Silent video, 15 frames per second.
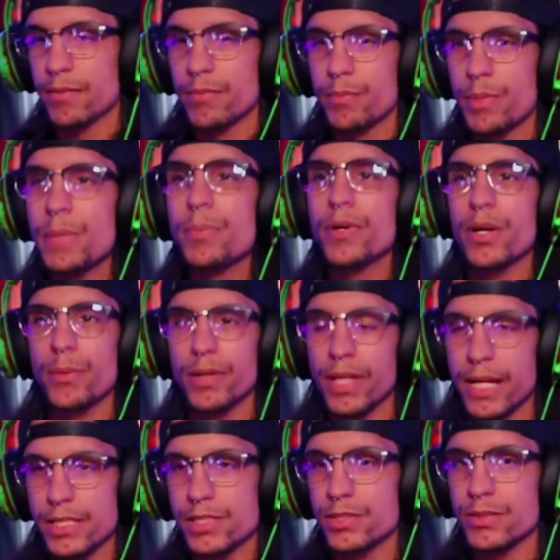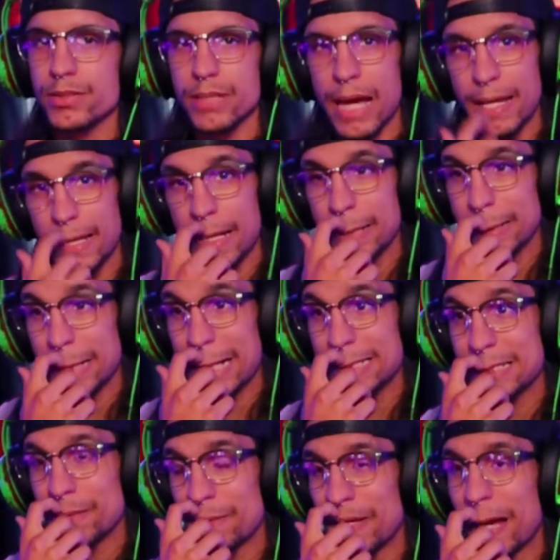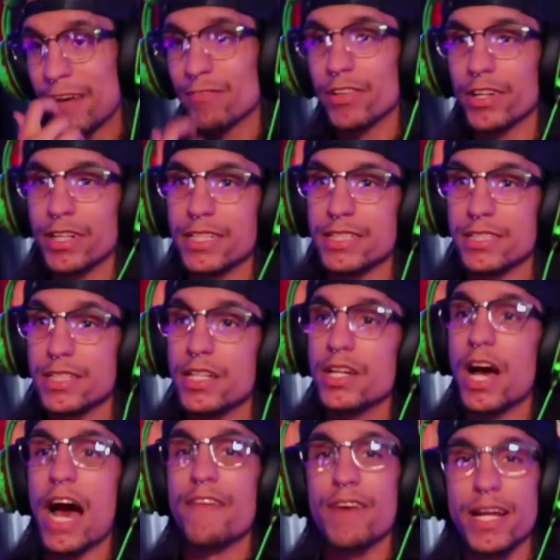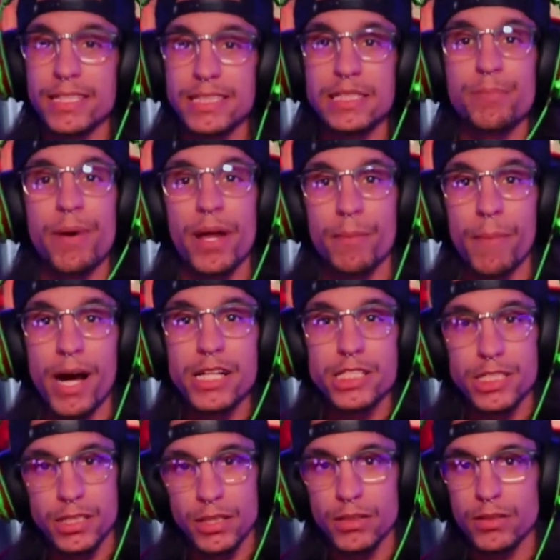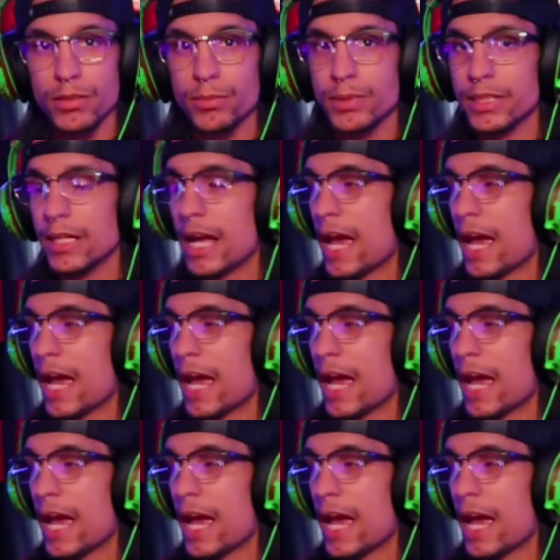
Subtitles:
people can relate to, and that's something I've learned is I've had to step out of my shell a little bit.